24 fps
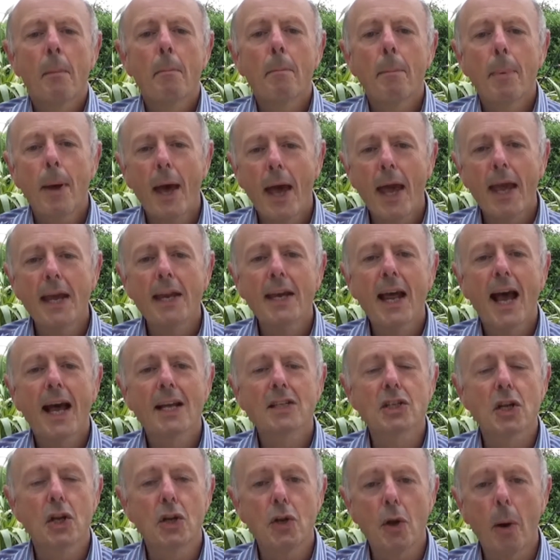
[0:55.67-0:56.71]
Pain has
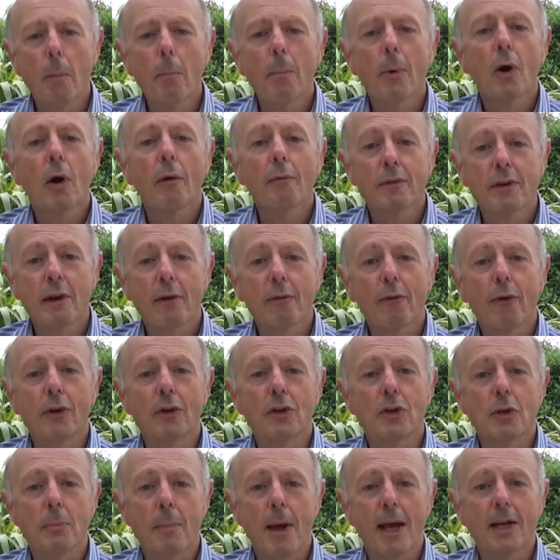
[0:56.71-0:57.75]
a number of
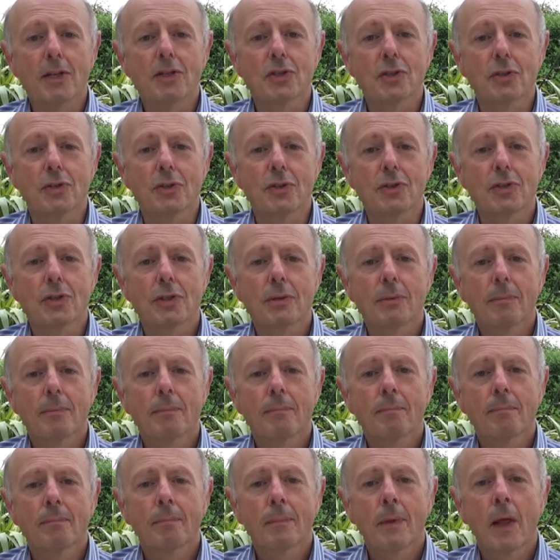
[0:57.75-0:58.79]
different dimensions.
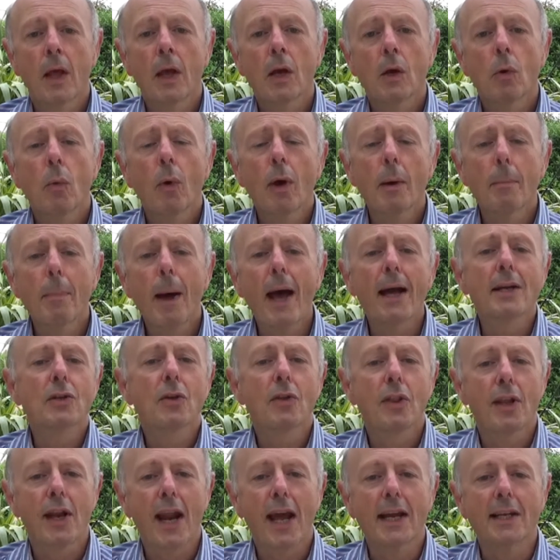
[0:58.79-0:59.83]
Going back to
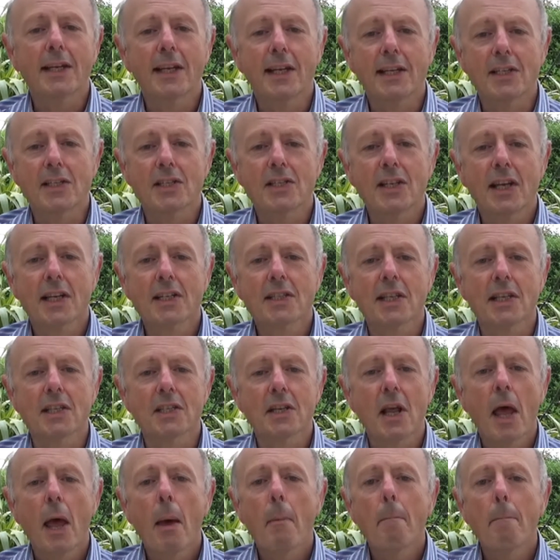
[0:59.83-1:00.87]
the 1960s,
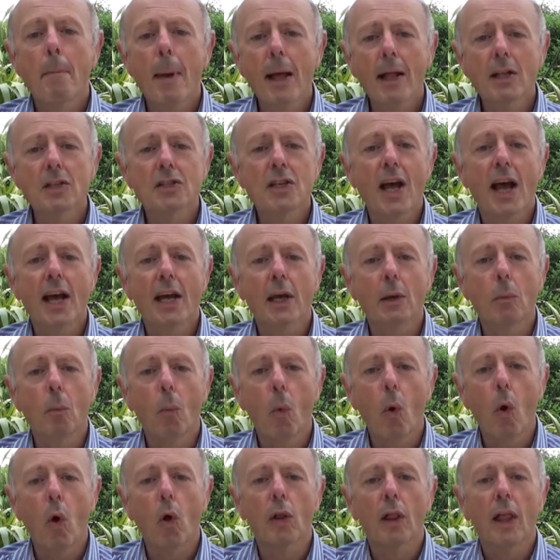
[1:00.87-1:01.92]
Melzack and
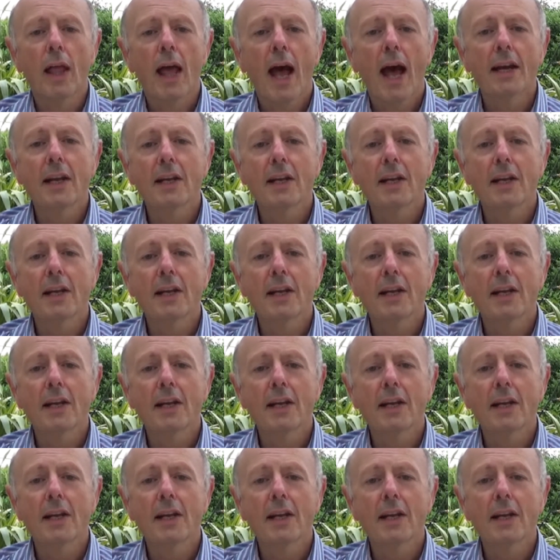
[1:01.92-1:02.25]
Wall had